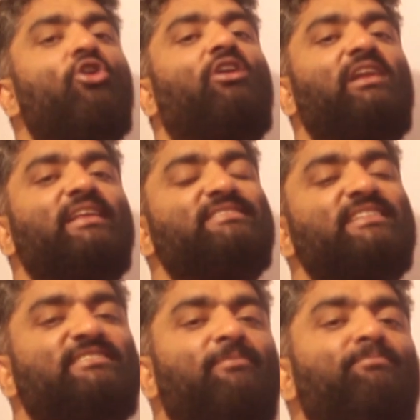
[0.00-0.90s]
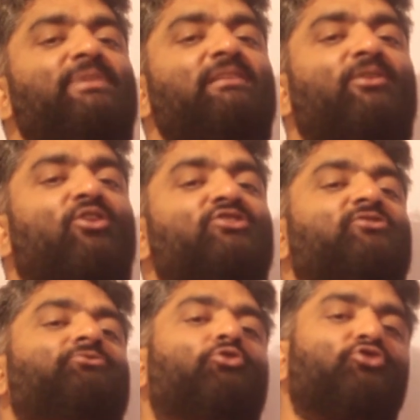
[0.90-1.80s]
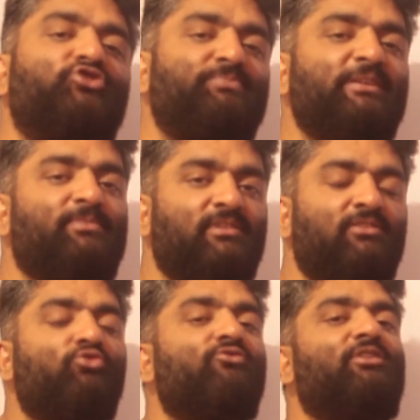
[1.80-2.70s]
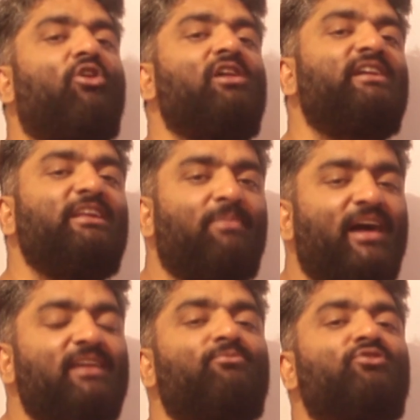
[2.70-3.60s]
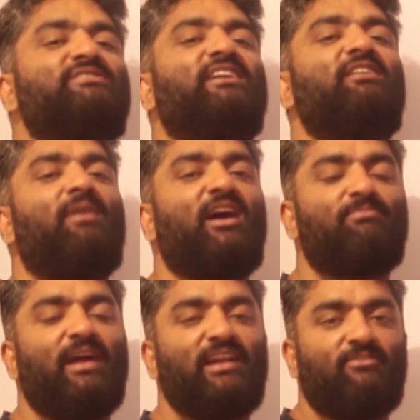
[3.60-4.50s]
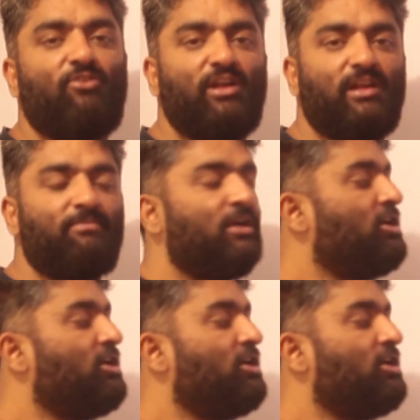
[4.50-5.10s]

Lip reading: Or let's say simply because of those people who were already buying books, the demand might have gone up.